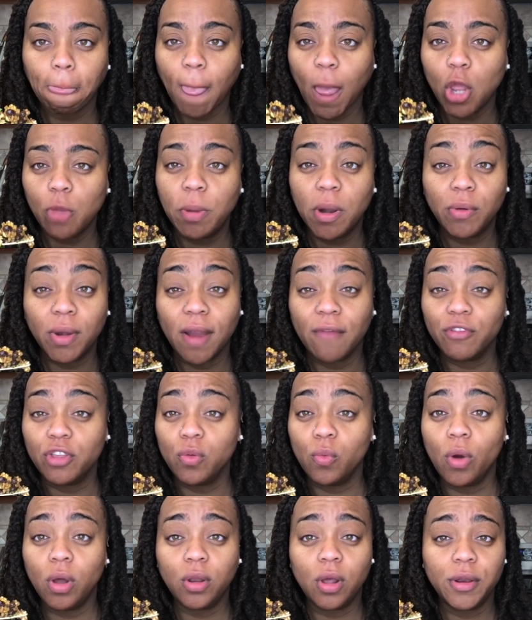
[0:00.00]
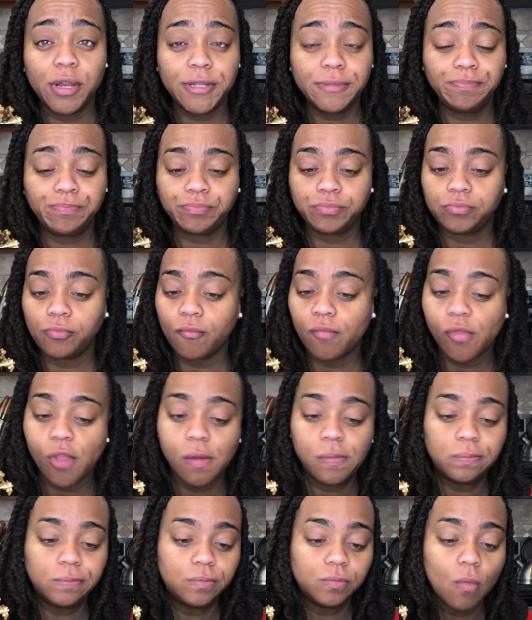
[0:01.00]
You put whatever you want on it.
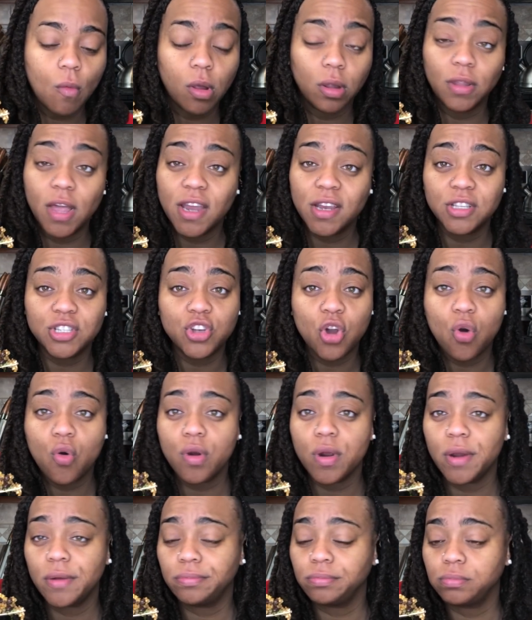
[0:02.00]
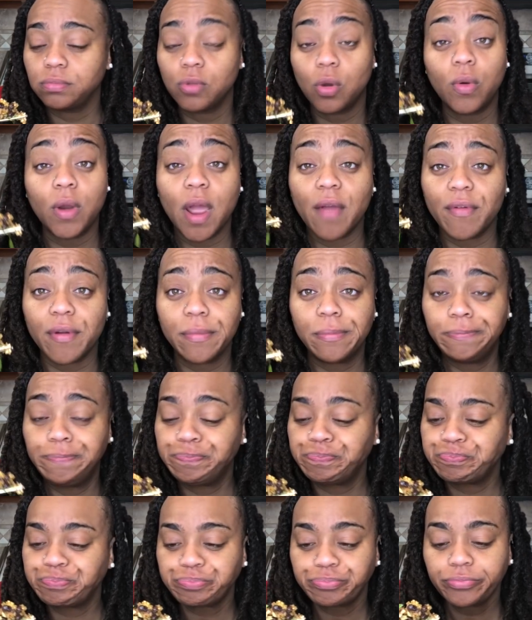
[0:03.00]
Lettuce, corn, whatever.
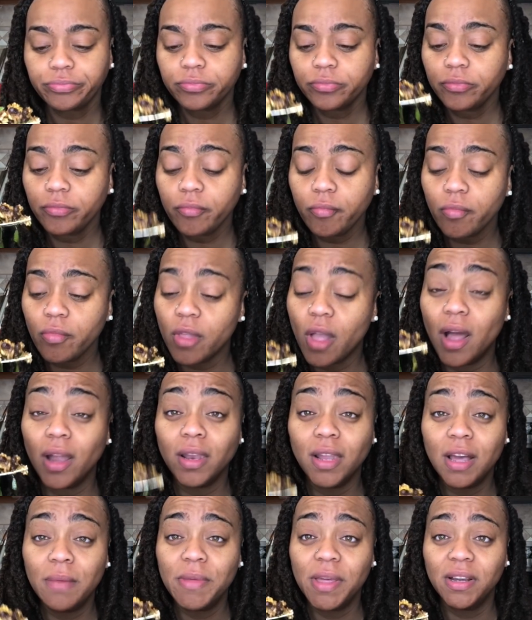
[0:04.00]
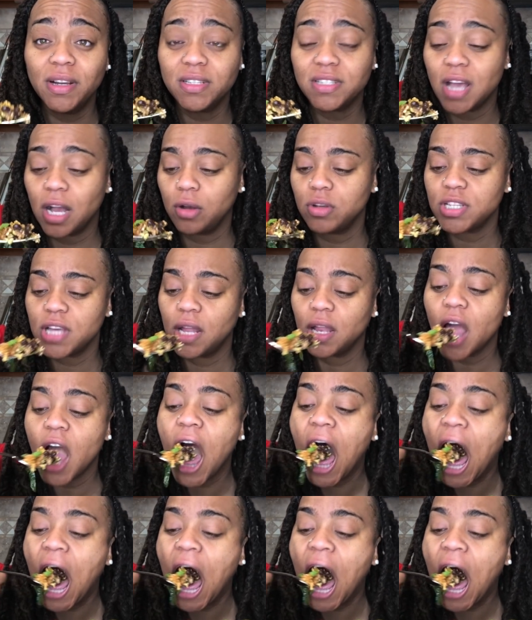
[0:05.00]
I love me a good taco salad.